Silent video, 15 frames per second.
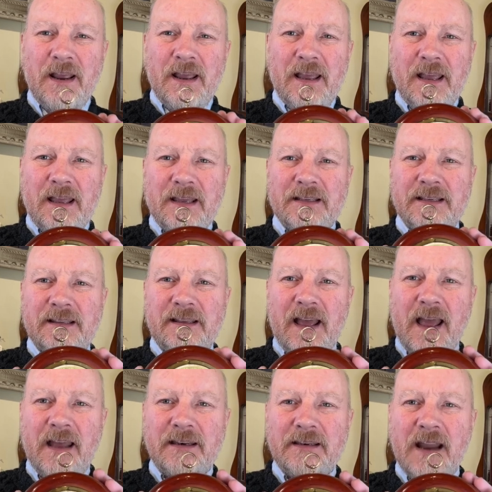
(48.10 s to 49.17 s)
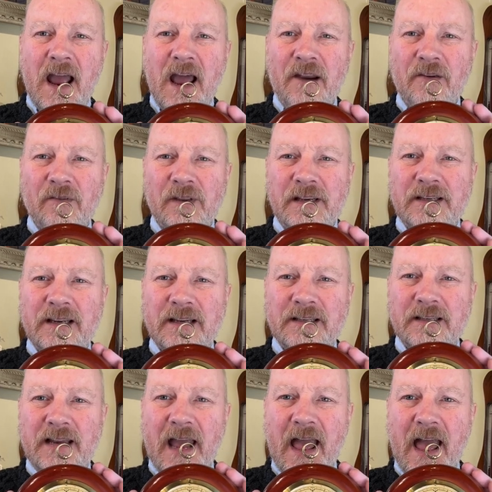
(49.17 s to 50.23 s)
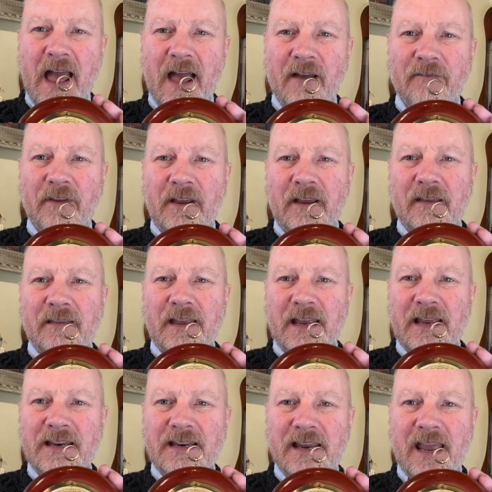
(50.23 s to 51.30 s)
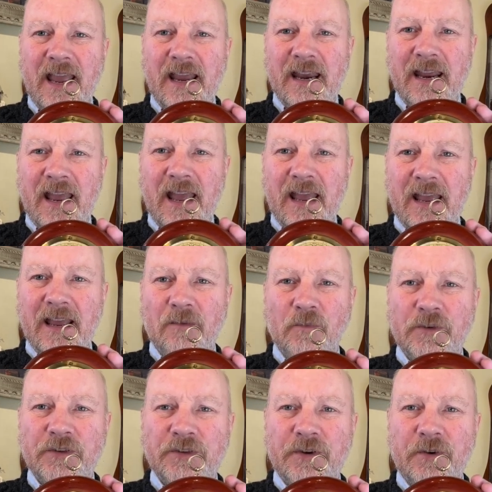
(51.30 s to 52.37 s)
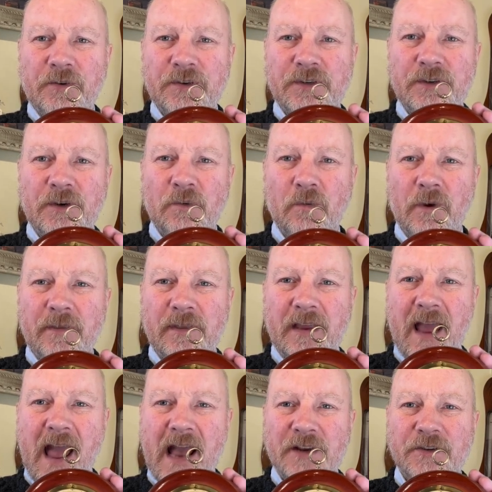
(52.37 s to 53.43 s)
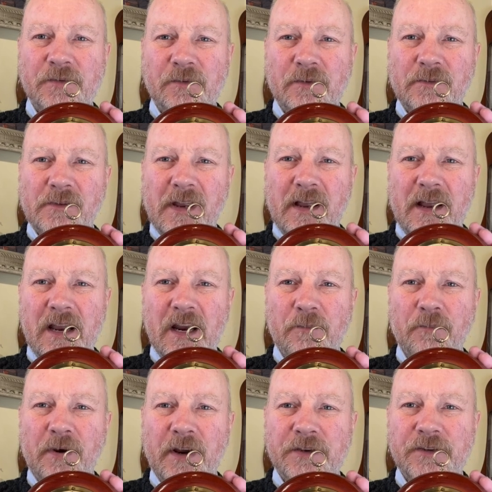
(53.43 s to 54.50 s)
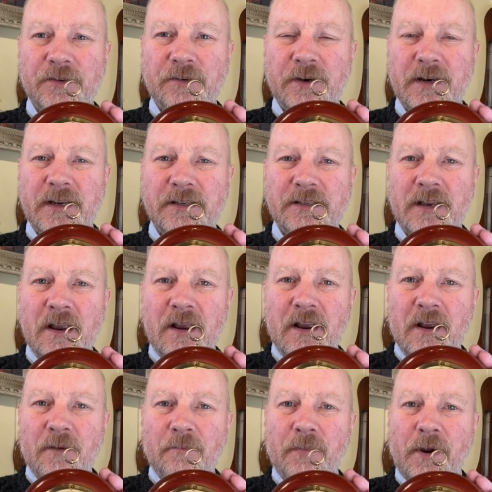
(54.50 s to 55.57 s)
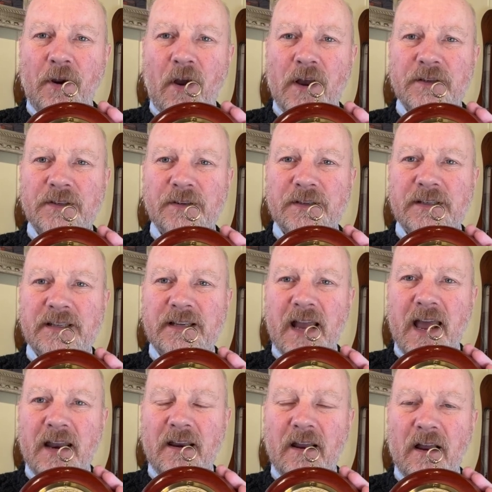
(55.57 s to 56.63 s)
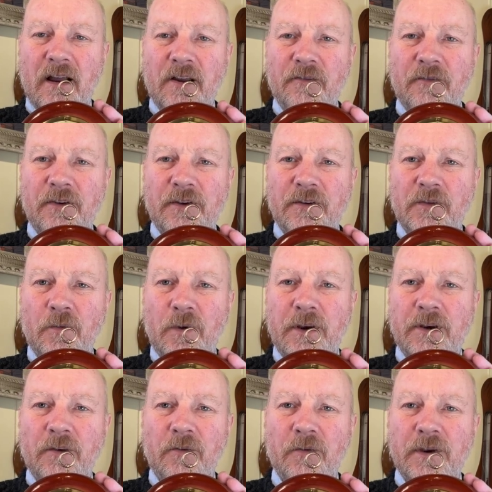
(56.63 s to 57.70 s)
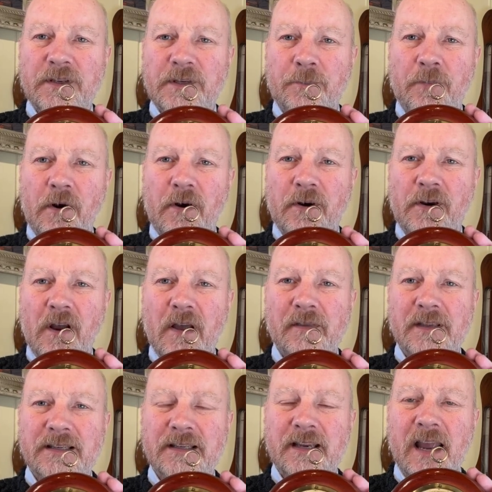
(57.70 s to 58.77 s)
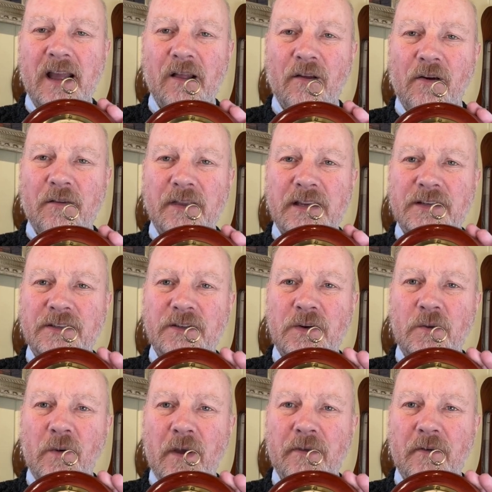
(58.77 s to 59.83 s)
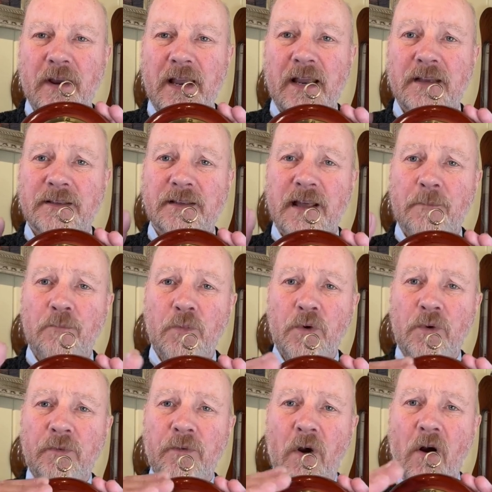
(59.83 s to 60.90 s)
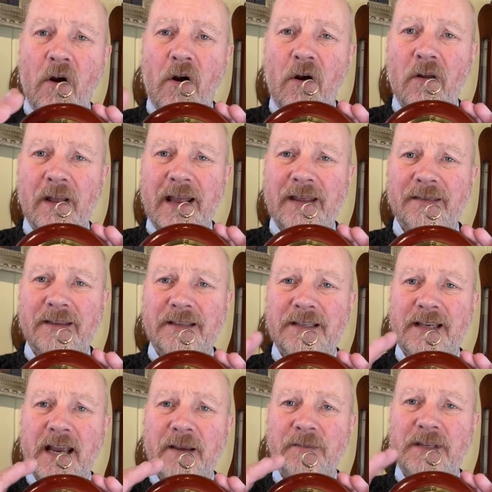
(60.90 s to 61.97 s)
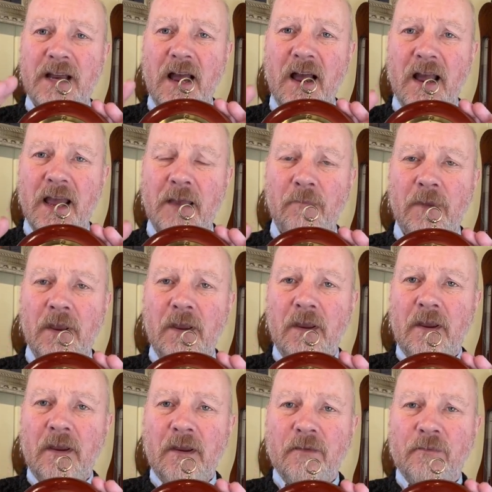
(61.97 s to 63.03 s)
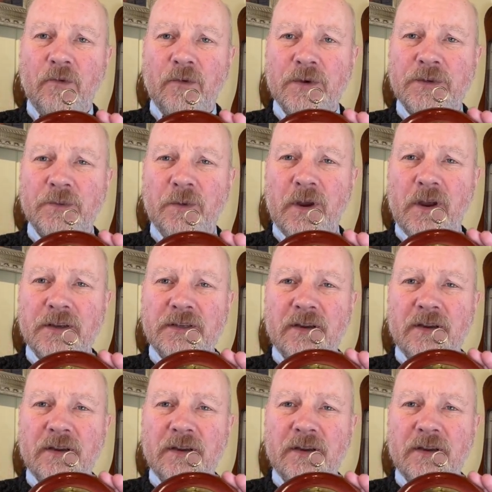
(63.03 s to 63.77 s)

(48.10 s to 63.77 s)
is that not only does it have the indicating hand, which shows you what the actual air pressure is, but also set 120 degrees apart on the scale are these two other hands that move all at the same time. Of course, we also